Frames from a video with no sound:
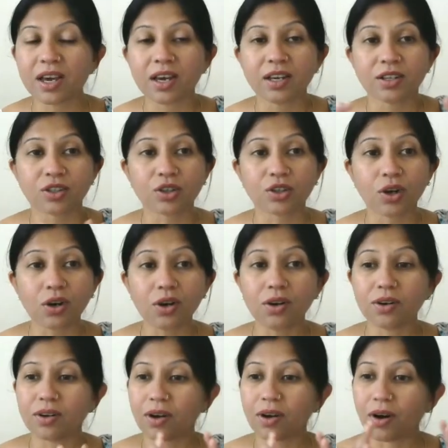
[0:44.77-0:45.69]

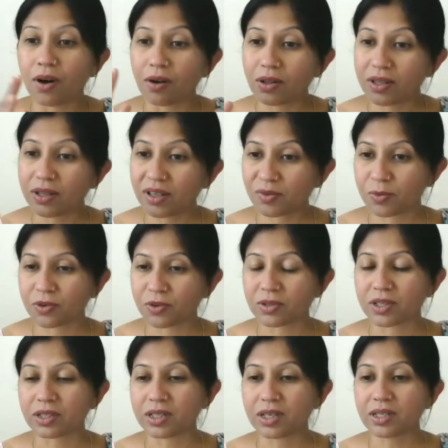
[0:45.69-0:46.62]
So all these
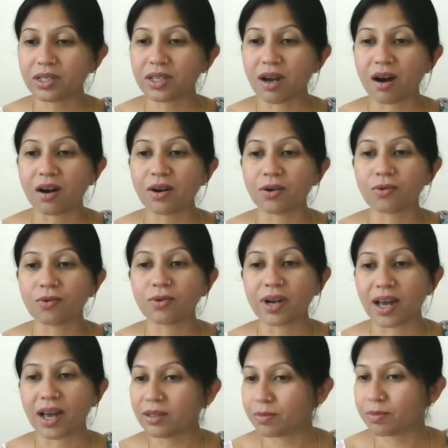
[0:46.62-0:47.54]
processes are
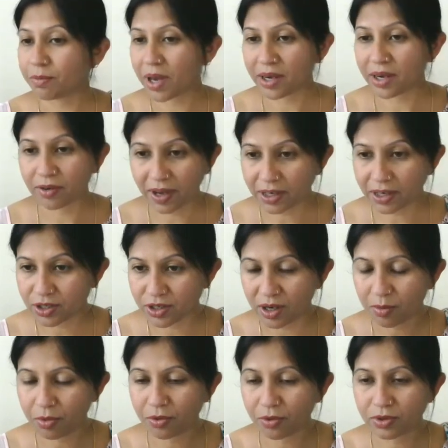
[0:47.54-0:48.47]
known as
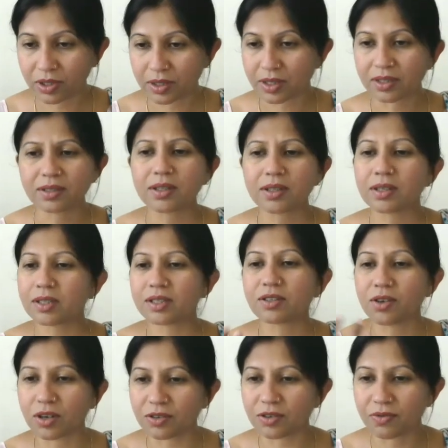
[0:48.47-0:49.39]
manufacturing processes. This
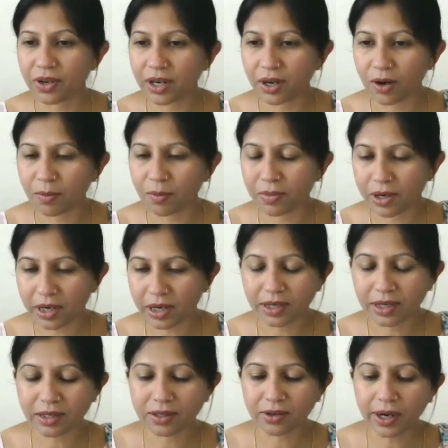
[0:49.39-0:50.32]
is not very
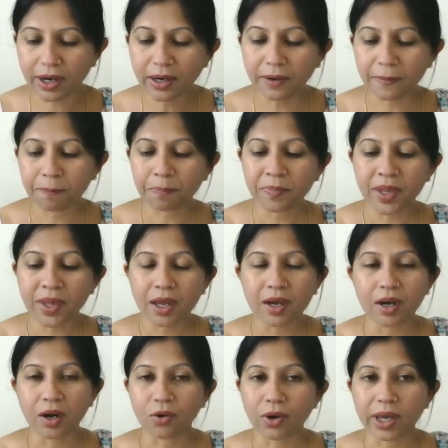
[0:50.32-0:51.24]
complicated, right?
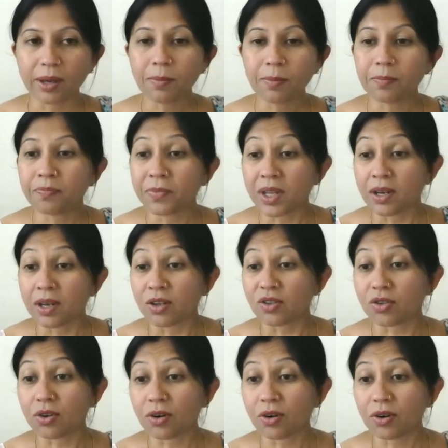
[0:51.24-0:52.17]
Okay.
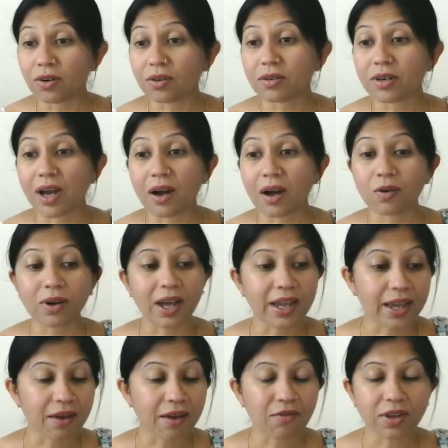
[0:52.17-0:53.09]
So now,
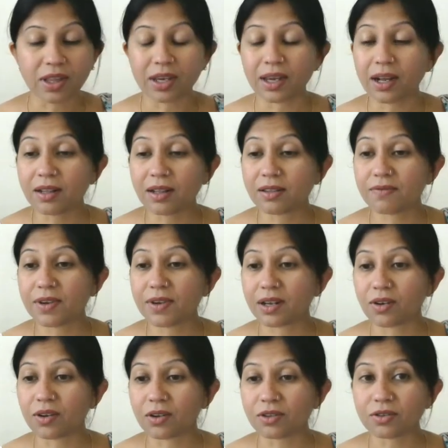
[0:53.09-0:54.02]
like everything else, we
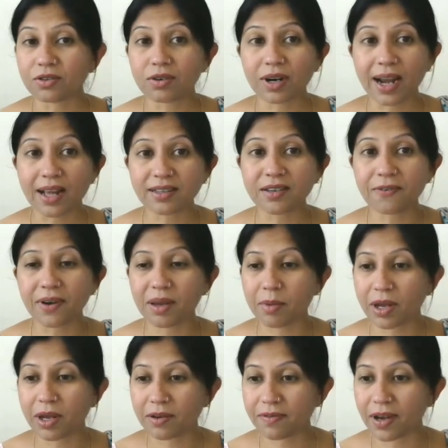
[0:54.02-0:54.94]
can also
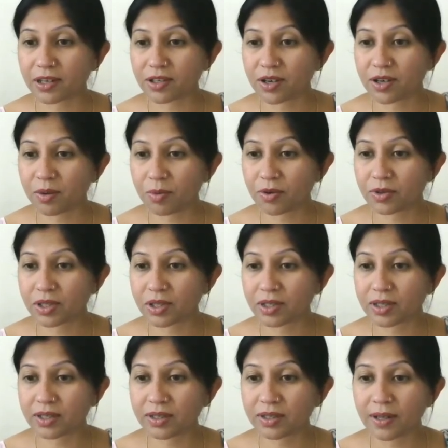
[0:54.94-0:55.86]
classify manufacturing
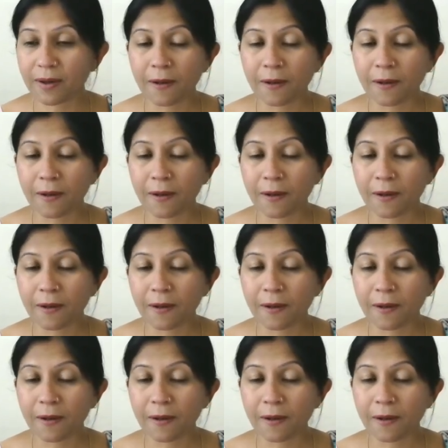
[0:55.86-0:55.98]
processes.